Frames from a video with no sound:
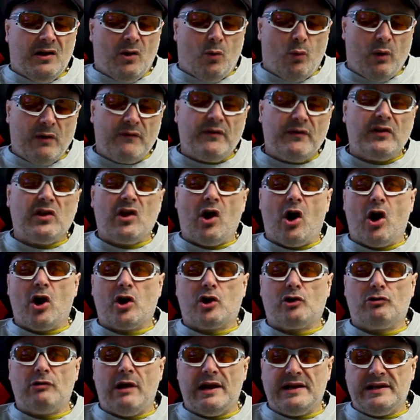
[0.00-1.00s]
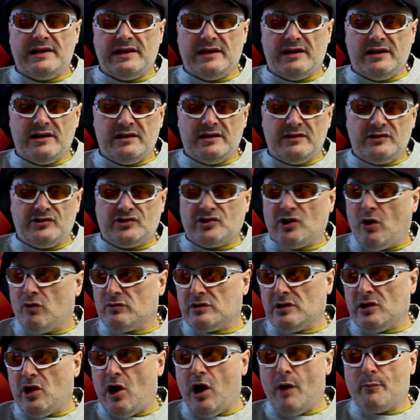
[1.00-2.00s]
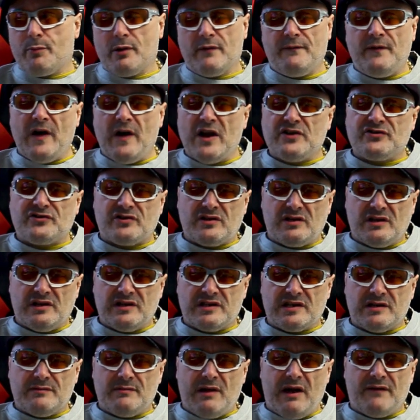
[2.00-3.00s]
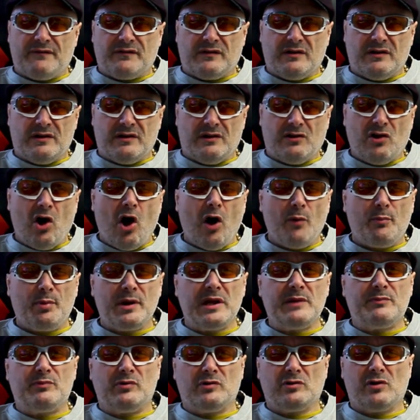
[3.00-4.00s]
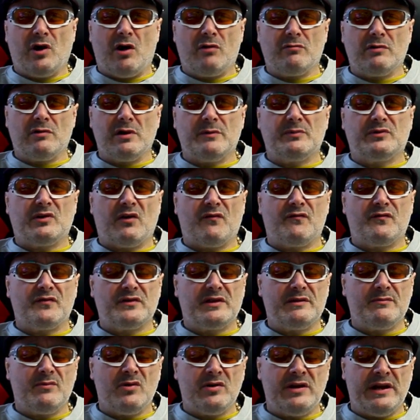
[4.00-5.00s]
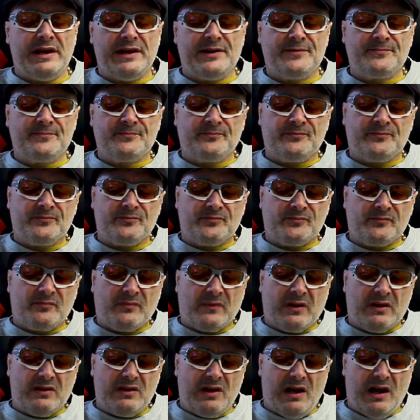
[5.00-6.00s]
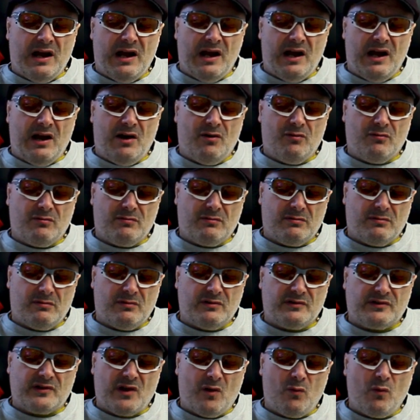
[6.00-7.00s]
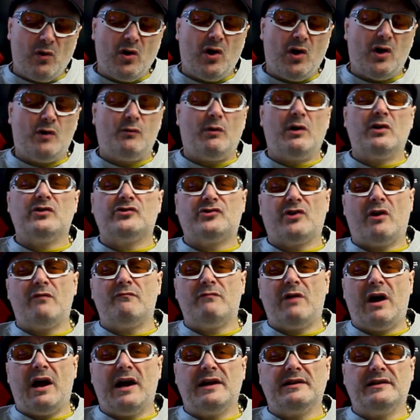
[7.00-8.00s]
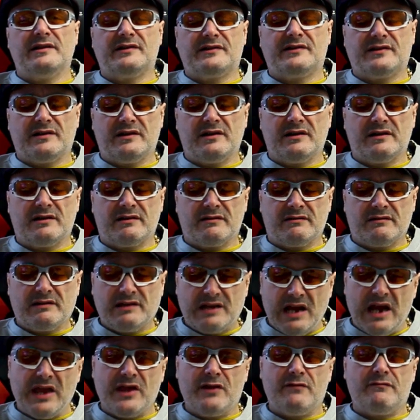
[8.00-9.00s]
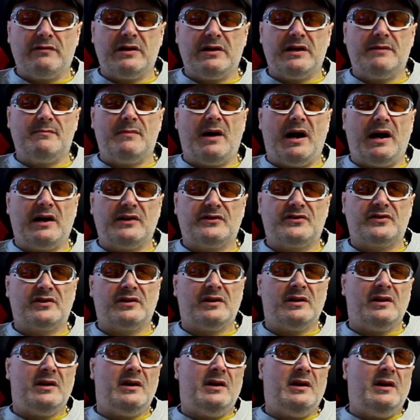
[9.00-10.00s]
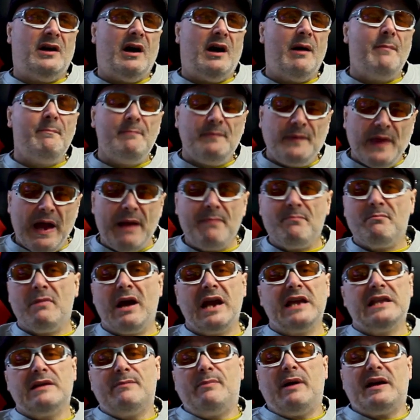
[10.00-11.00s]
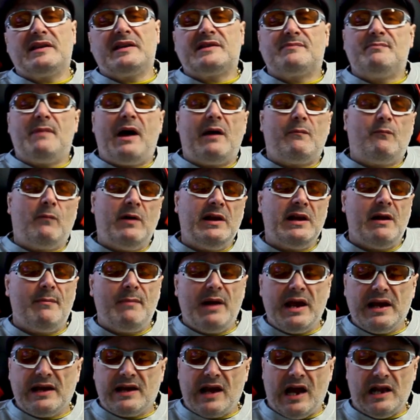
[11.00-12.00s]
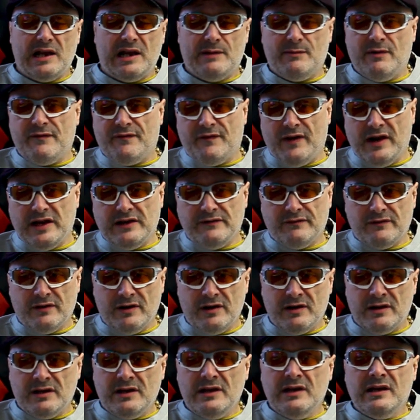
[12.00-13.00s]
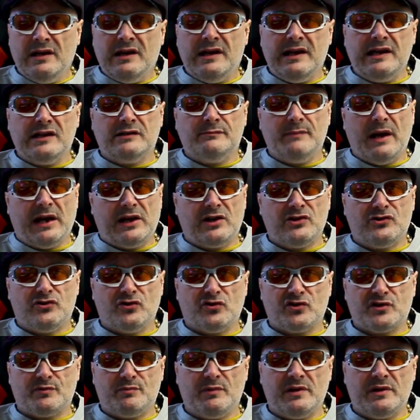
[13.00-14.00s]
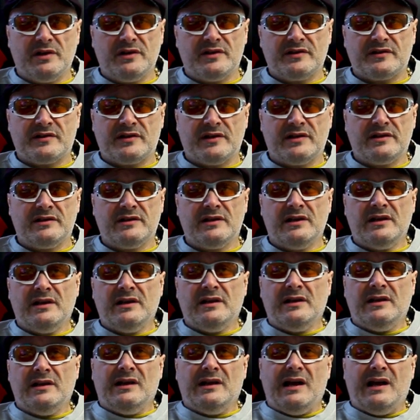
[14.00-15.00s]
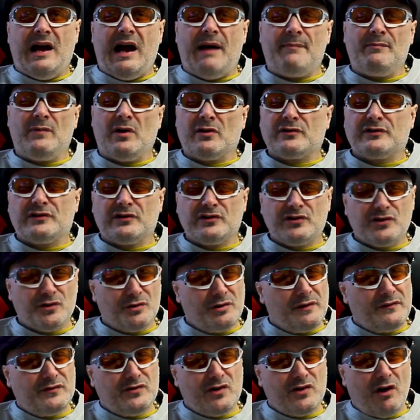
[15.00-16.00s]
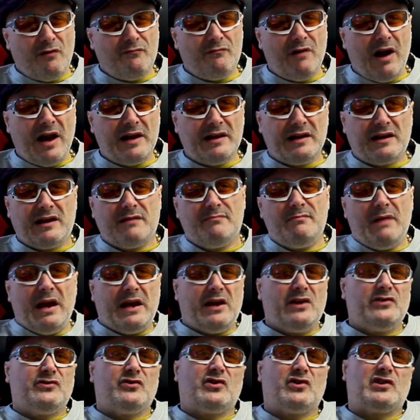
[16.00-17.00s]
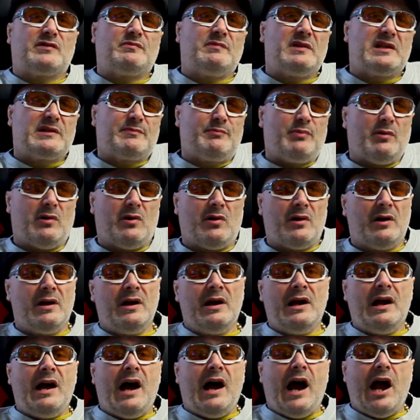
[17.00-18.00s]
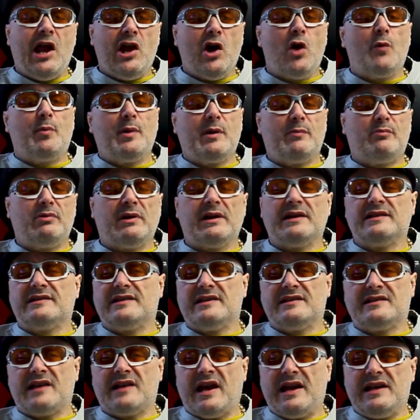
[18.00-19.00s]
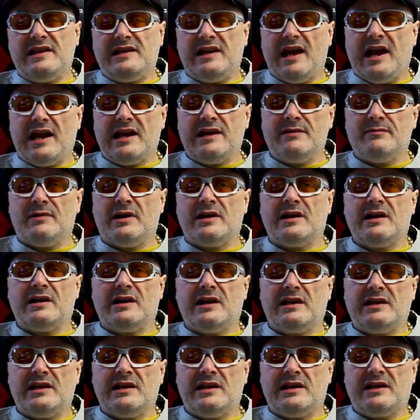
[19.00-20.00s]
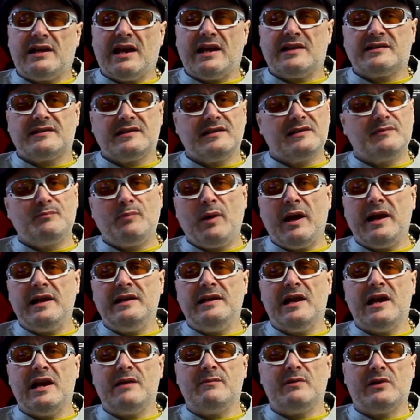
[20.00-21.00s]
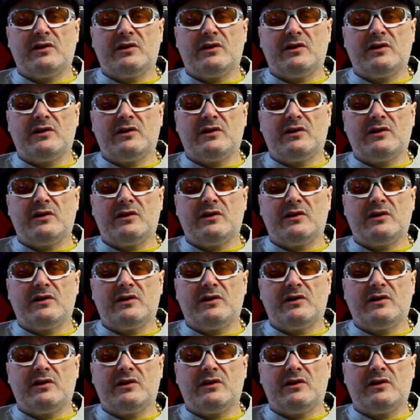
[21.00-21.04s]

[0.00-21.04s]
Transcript: with a lot of credit and showed a lot of professionalism after a lot of people got ripped off with their money. Now, so we all want John Ryder to get the rematch and um, then may the best man win. I make Callum a favourite. He'll make adjustments, and I'm not so sure if John Ryder can make adjustments, but I hope he brings his A game and, and he gets his payday